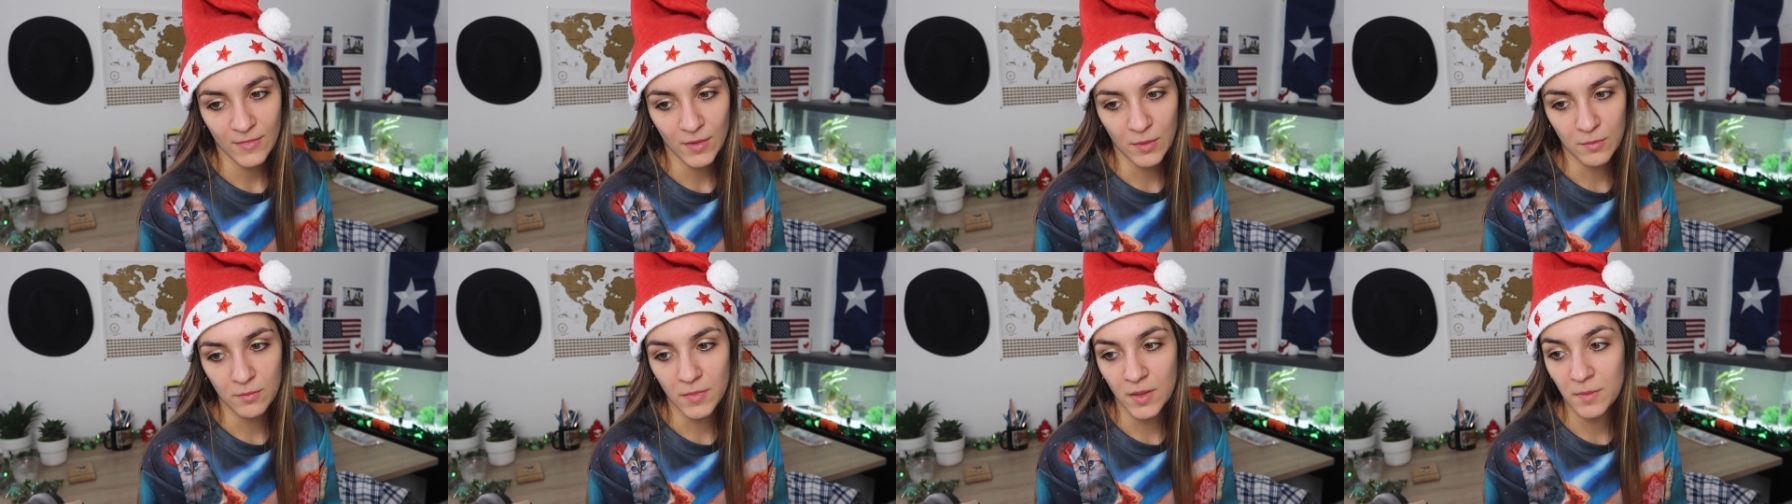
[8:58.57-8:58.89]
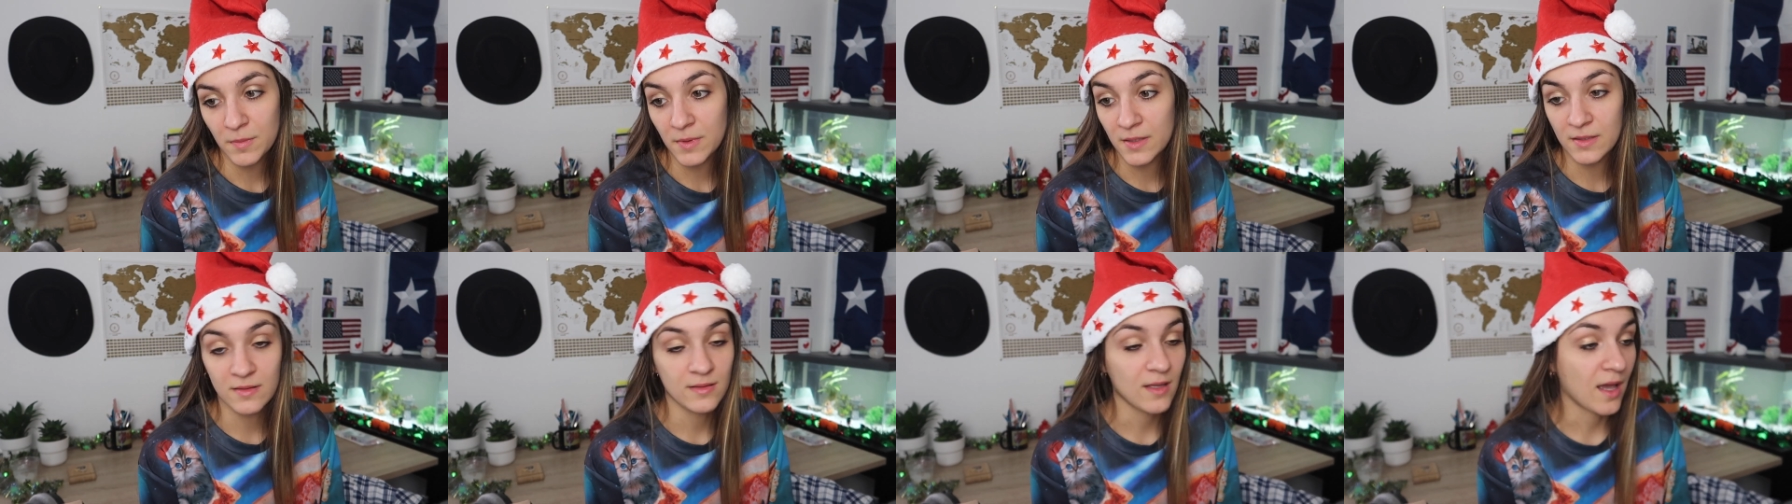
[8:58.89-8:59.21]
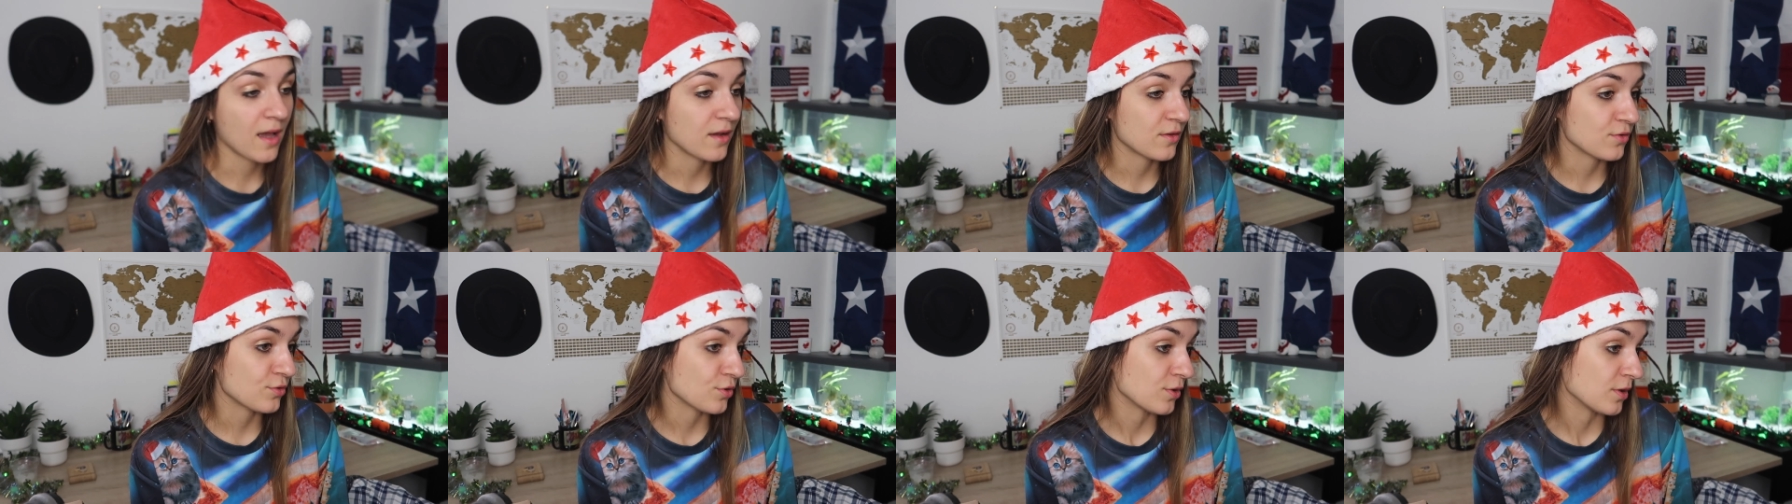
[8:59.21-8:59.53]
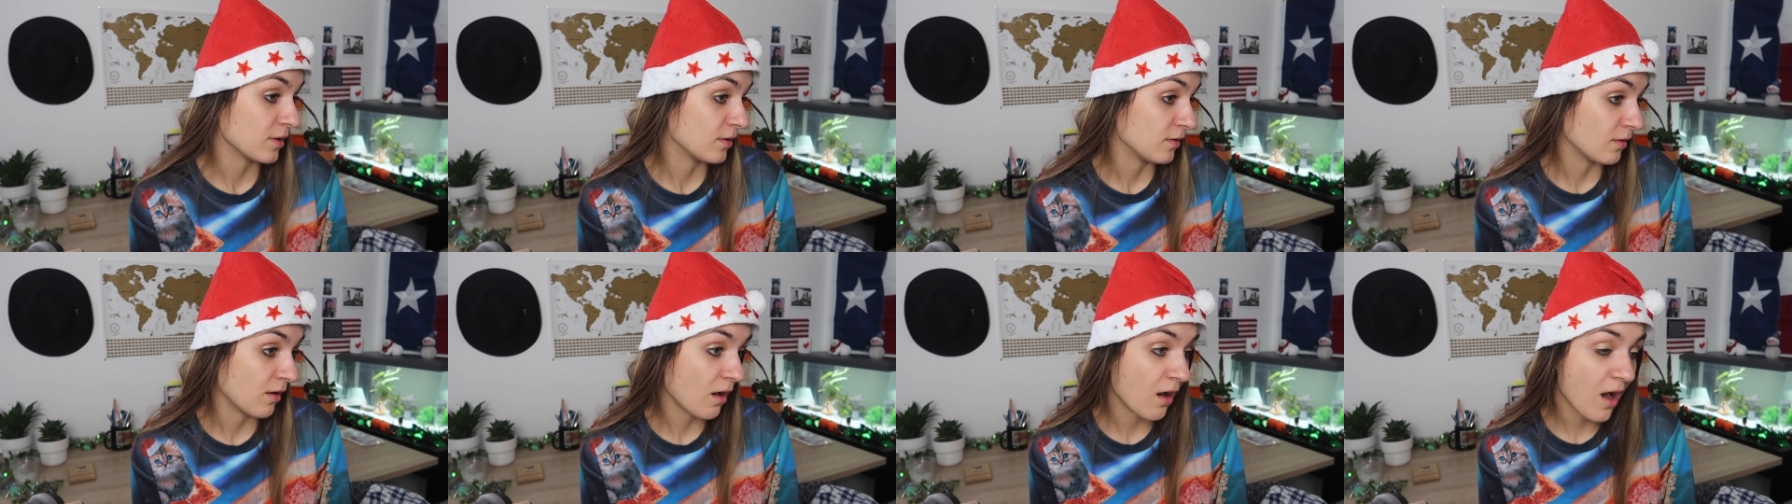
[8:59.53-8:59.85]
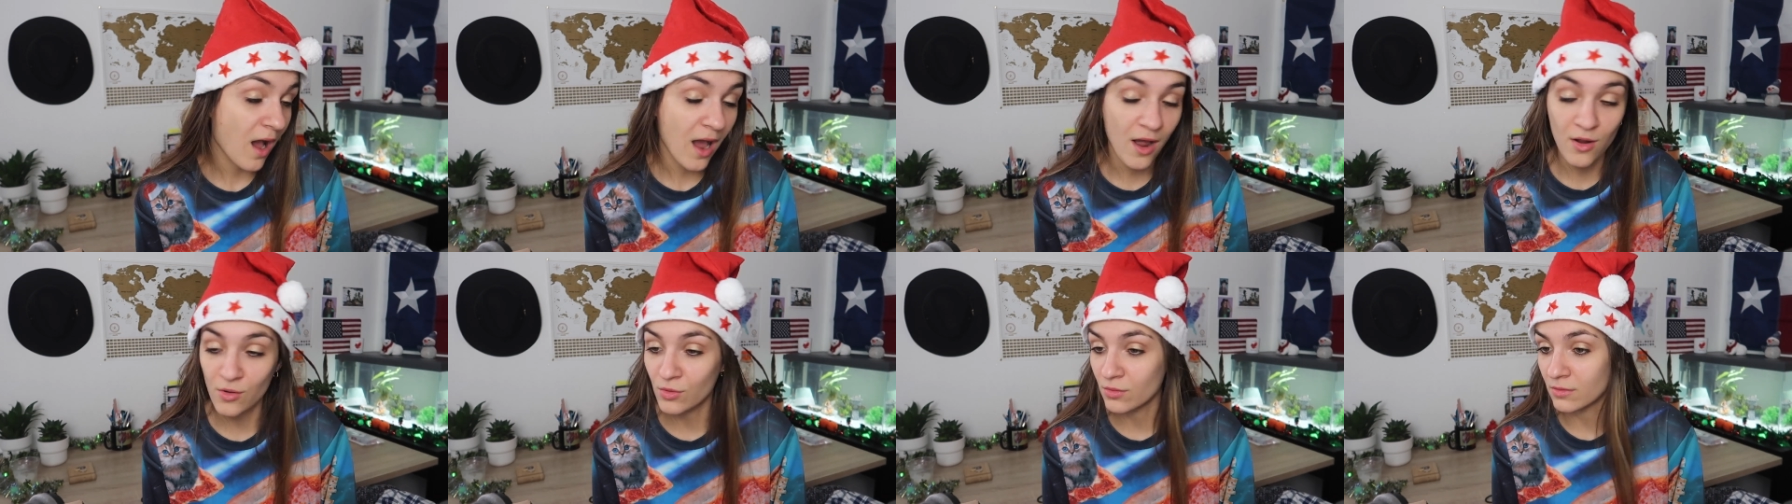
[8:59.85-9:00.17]
maybe it's actually
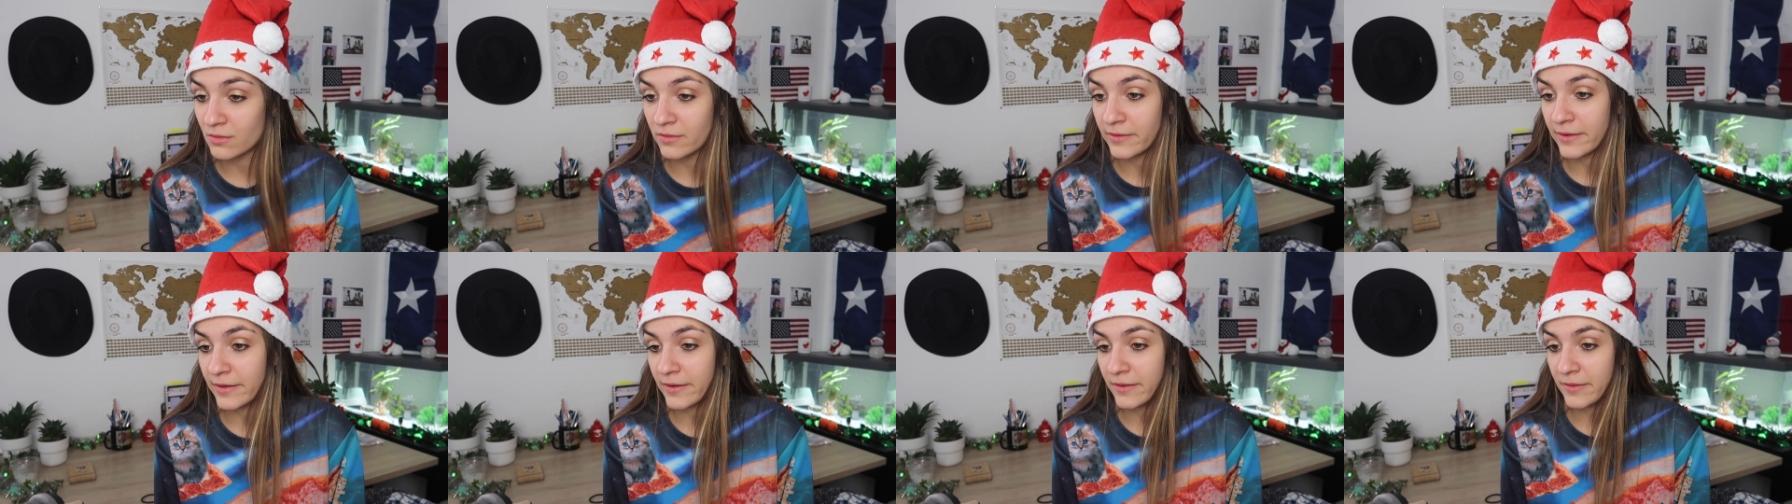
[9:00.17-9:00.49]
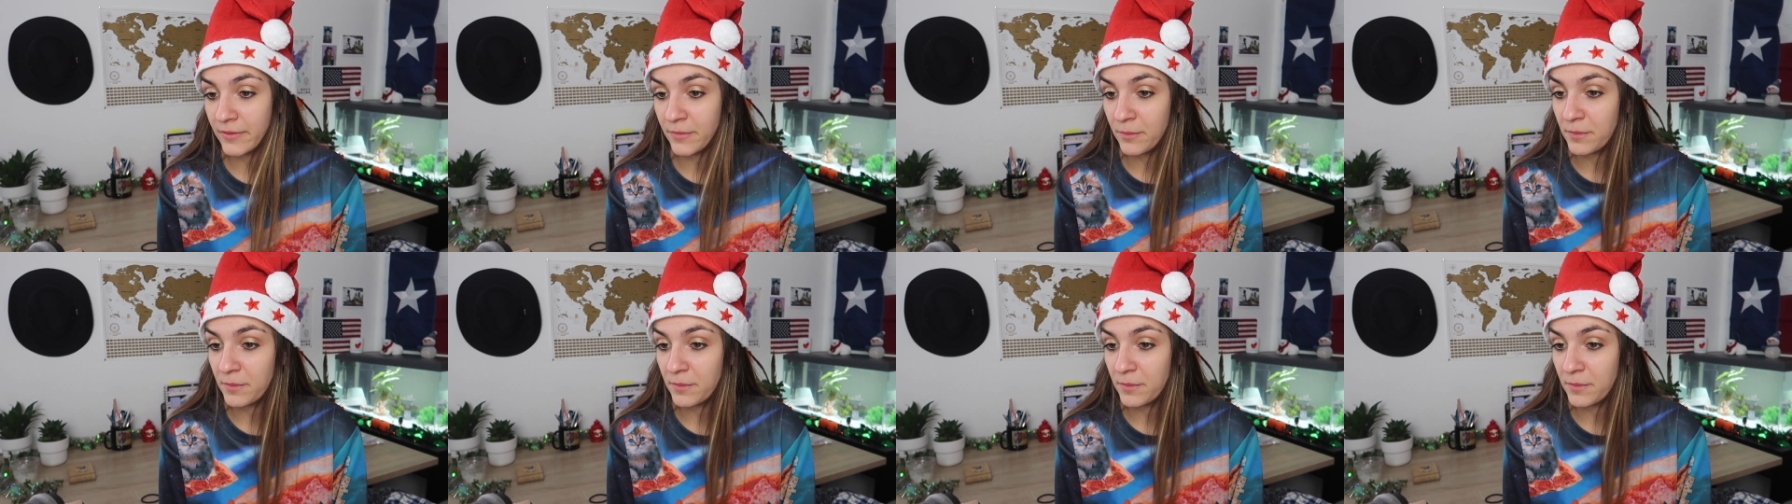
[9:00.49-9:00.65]
not all the